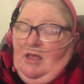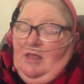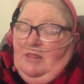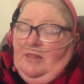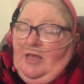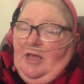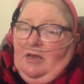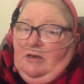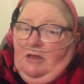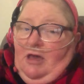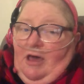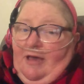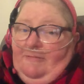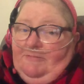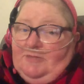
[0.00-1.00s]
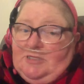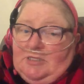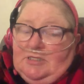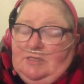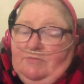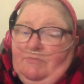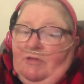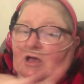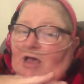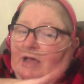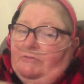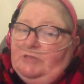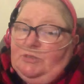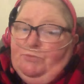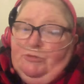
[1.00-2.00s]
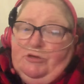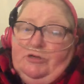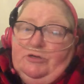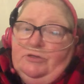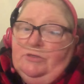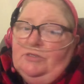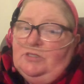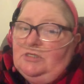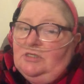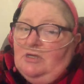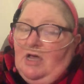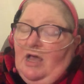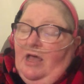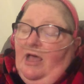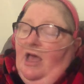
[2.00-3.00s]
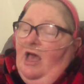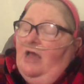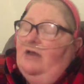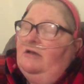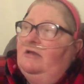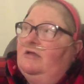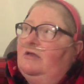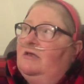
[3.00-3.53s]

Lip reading: They uncuffed. I was bruised. I had